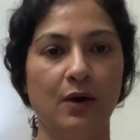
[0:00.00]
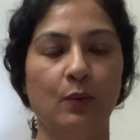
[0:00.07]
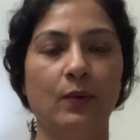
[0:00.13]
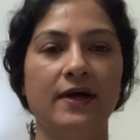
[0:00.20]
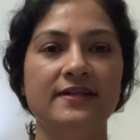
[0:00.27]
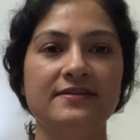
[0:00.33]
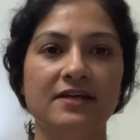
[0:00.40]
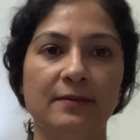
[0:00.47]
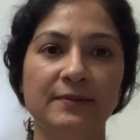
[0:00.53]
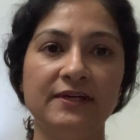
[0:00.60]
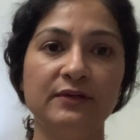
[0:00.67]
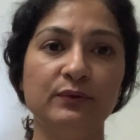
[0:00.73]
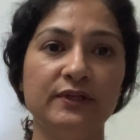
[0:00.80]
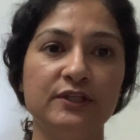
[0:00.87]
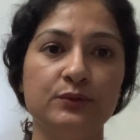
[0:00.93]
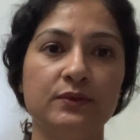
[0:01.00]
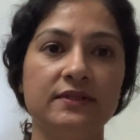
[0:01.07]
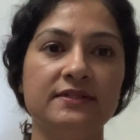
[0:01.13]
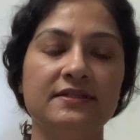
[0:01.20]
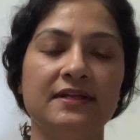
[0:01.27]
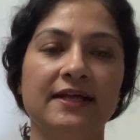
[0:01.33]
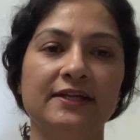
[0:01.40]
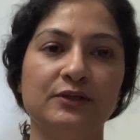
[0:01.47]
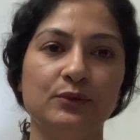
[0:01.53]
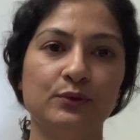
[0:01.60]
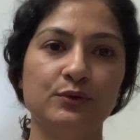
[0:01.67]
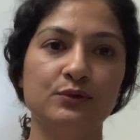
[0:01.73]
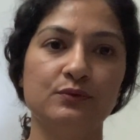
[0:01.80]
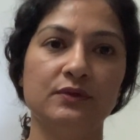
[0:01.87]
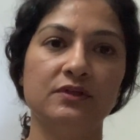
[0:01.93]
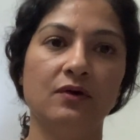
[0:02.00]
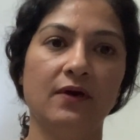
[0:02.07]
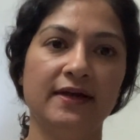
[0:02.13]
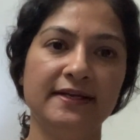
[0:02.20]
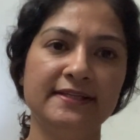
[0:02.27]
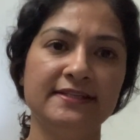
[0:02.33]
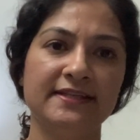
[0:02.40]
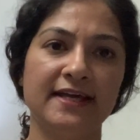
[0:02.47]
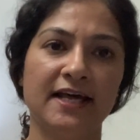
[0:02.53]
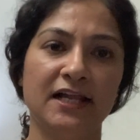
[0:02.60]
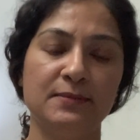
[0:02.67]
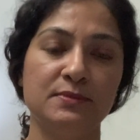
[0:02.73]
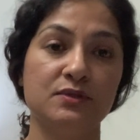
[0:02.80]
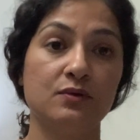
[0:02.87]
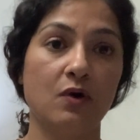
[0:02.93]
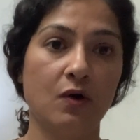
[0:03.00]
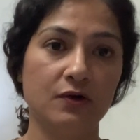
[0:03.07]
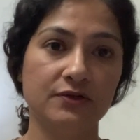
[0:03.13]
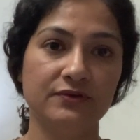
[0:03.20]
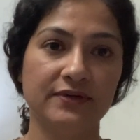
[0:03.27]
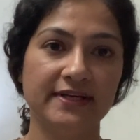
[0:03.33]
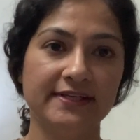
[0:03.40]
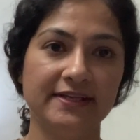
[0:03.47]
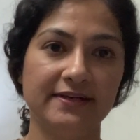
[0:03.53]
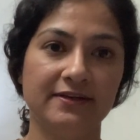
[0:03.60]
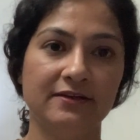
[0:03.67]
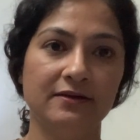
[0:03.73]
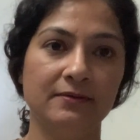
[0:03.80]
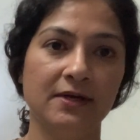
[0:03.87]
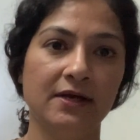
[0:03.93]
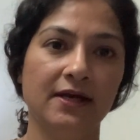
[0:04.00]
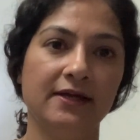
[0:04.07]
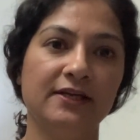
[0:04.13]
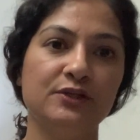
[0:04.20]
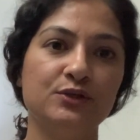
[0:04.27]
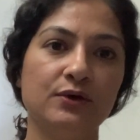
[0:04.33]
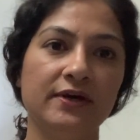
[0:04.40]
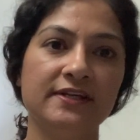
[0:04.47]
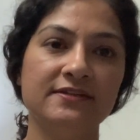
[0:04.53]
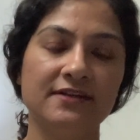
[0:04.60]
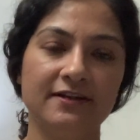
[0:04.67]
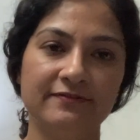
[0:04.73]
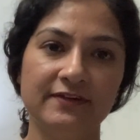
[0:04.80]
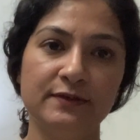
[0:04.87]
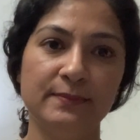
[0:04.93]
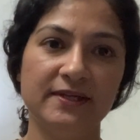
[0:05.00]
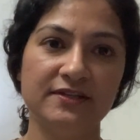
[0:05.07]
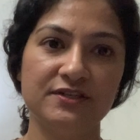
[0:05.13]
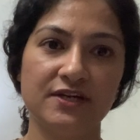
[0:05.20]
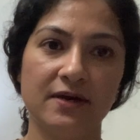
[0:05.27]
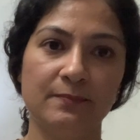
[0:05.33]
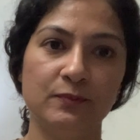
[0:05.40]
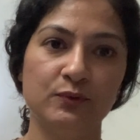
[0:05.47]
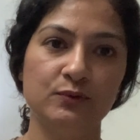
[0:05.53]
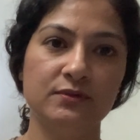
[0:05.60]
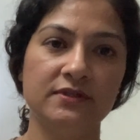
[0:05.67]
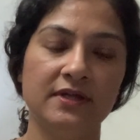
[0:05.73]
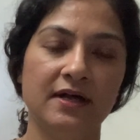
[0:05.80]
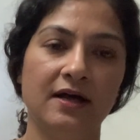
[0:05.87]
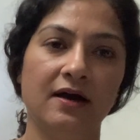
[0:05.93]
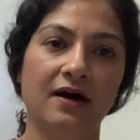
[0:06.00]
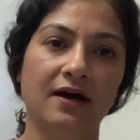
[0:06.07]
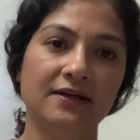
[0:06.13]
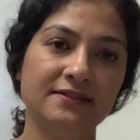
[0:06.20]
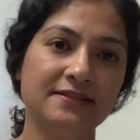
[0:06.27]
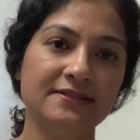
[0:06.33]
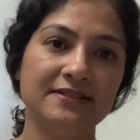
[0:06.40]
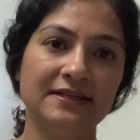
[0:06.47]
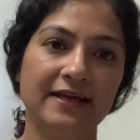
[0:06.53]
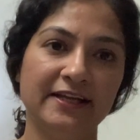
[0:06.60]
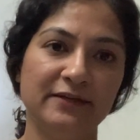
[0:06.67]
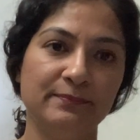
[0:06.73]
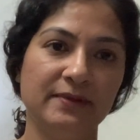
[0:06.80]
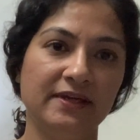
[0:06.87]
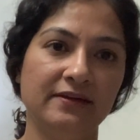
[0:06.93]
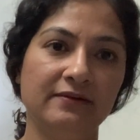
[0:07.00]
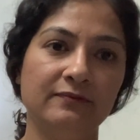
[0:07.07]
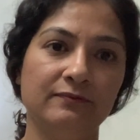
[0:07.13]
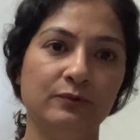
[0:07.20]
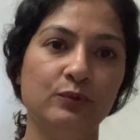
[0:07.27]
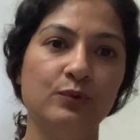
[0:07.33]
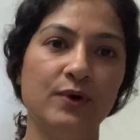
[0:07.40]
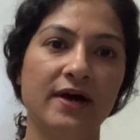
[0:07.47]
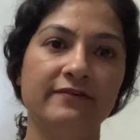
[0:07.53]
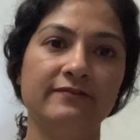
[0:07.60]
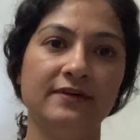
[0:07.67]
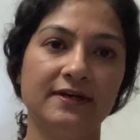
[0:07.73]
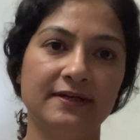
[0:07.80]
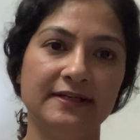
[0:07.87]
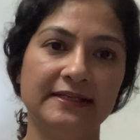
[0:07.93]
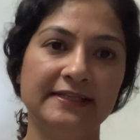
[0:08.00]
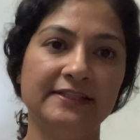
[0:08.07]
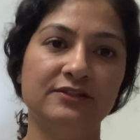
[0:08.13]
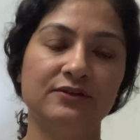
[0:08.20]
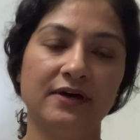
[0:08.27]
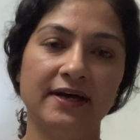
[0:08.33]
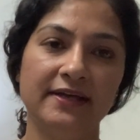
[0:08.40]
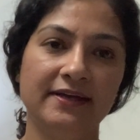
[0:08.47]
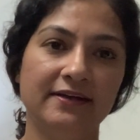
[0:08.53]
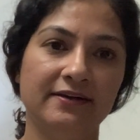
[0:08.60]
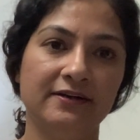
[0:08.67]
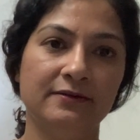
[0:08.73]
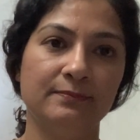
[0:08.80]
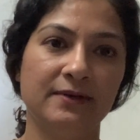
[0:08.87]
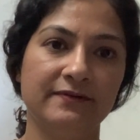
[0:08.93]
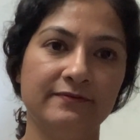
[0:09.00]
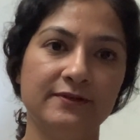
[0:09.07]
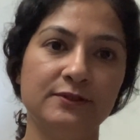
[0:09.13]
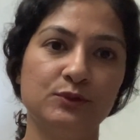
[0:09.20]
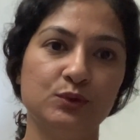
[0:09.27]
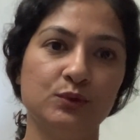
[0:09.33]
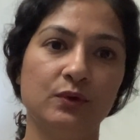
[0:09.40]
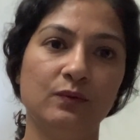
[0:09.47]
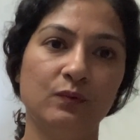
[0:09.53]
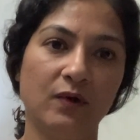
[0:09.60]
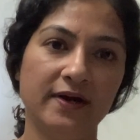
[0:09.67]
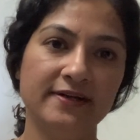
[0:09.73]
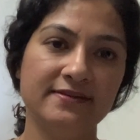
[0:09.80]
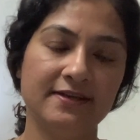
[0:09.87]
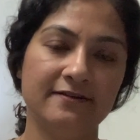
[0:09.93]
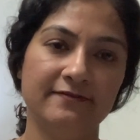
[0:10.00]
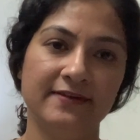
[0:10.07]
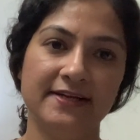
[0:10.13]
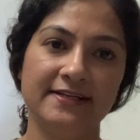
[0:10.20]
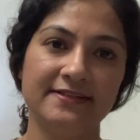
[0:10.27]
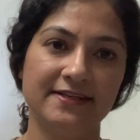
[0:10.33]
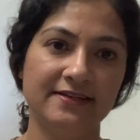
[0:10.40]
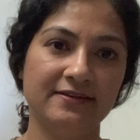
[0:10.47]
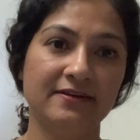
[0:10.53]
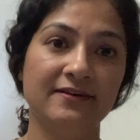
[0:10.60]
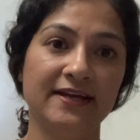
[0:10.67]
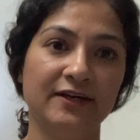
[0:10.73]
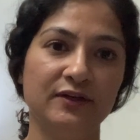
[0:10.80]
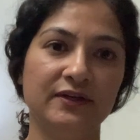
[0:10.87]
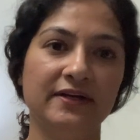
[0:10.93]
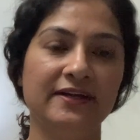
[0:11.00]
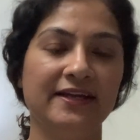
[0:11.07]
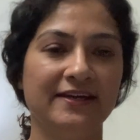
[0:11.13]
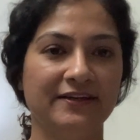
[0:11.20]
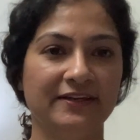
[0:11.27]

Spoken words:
While some individuals, like those with oily scalps or straight hair, enjoy sulfate-based shampoos, others like me, who have curly, dry hair, prefer to avoid sulfates in a regular hair